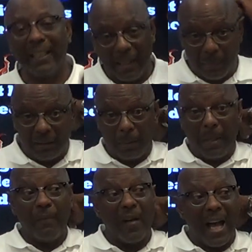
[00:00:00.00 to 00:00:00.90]
to give him some
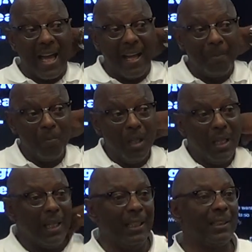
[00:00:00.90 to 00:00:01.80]
advice
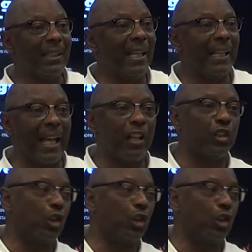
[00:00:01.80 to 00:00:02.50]
and he said kind of